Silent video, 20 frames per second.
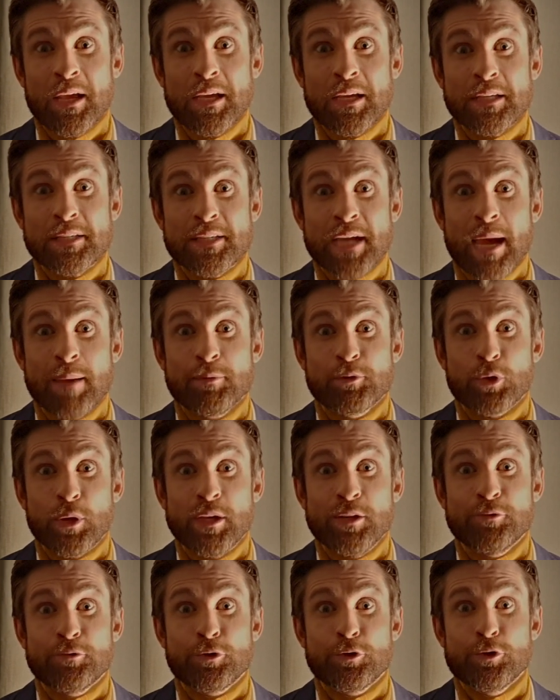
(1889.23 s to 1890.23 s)
Time to
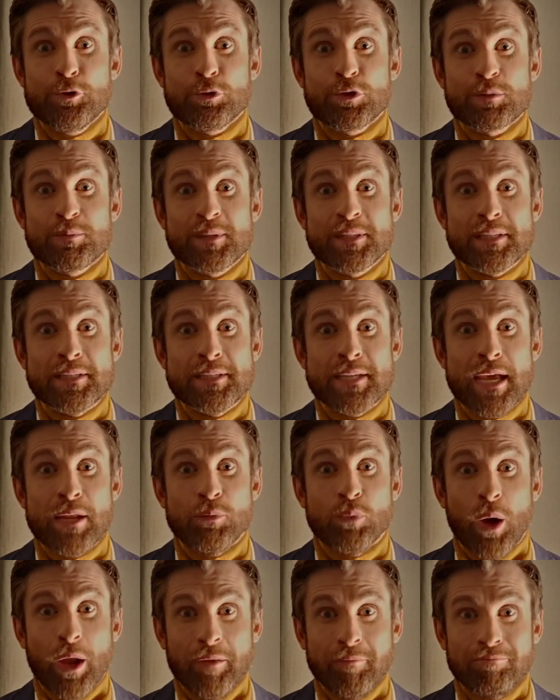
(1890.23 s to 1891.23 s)
introduce Mr.
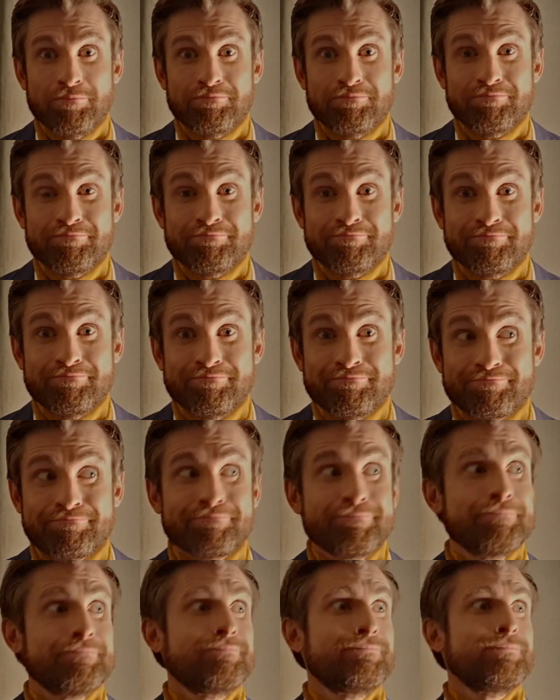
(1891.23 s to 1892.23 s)
Tenwan.
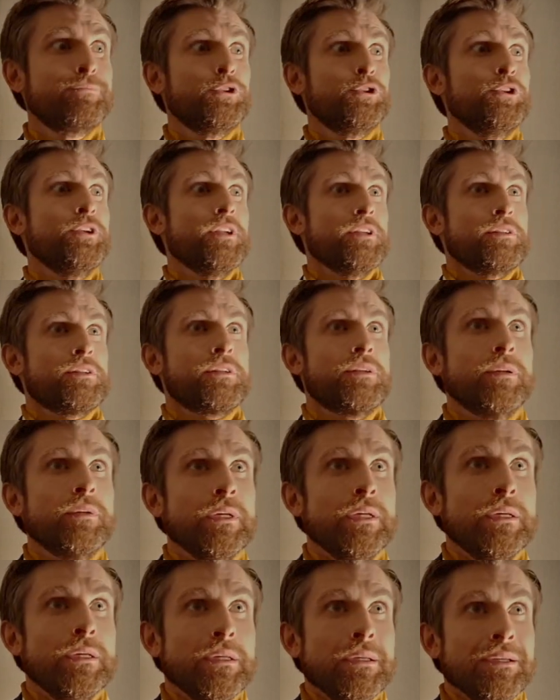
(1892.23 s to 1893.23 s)
Goodness,
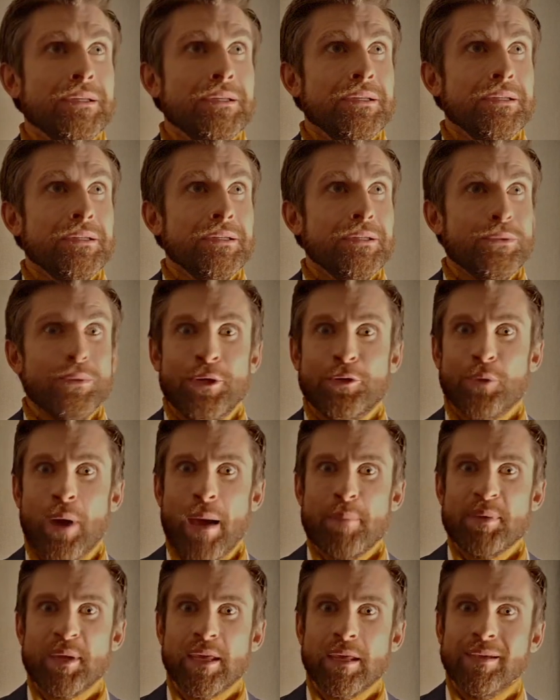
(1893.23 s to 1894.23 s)
where do I
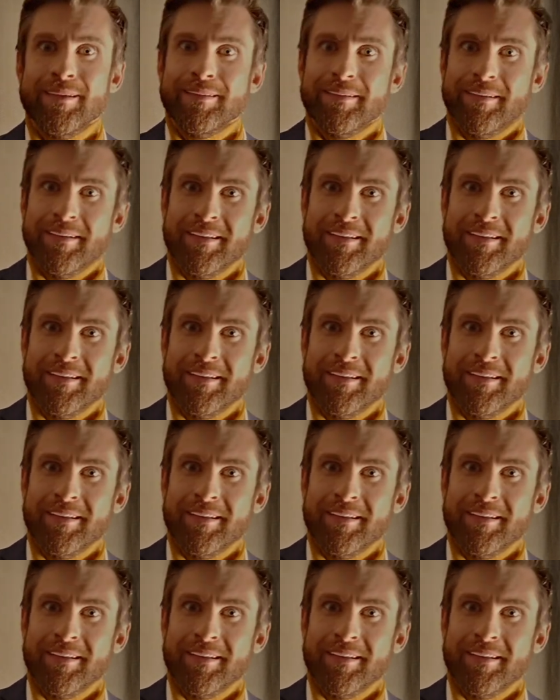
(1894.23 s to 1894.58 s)
begin?